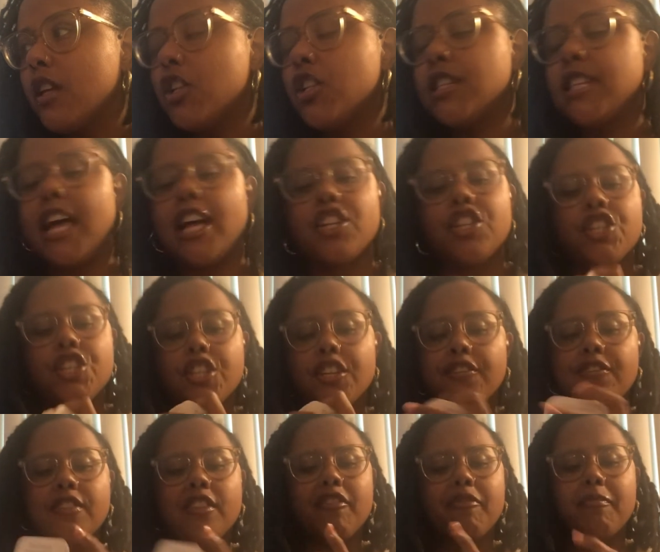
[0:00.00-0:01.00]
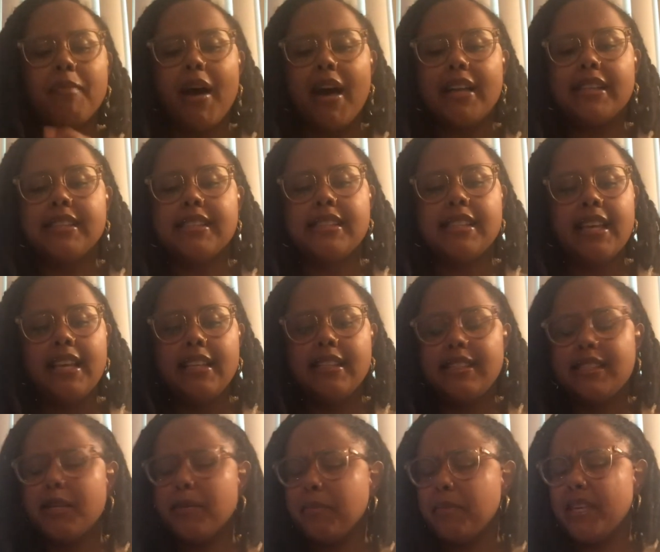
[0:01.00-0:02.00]
that shift of mindset
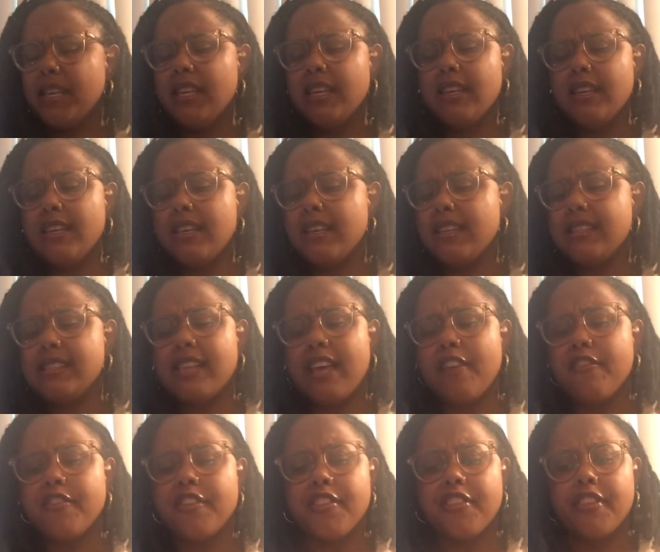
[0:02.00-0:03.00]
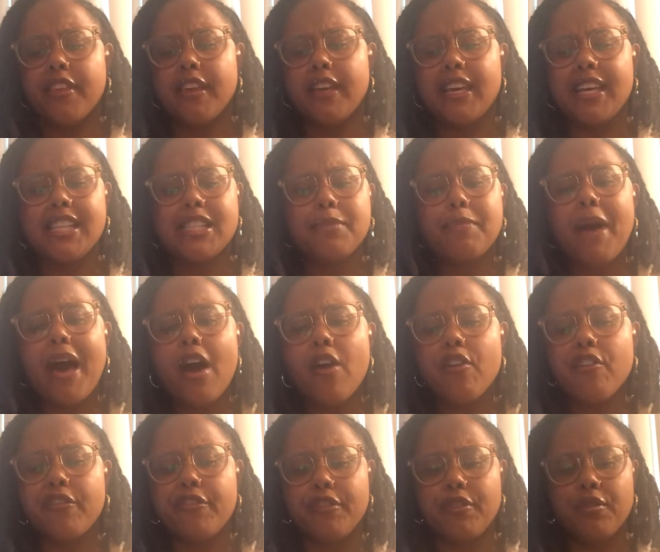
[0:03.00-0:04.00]
to me is everything. It's
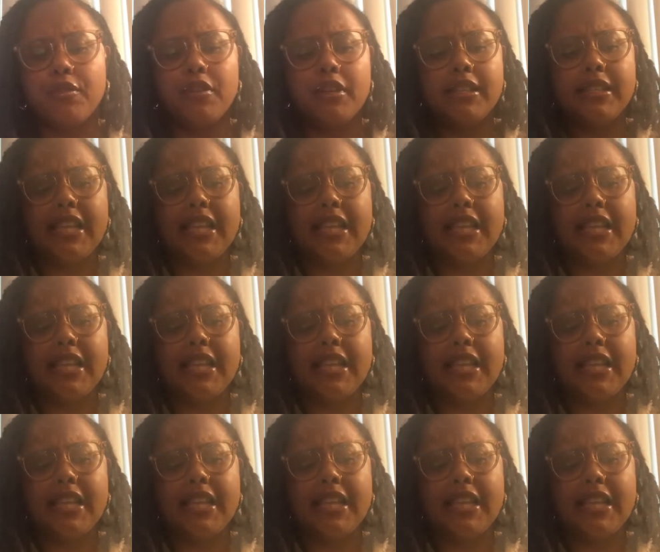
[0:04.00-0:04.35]
powerful. It's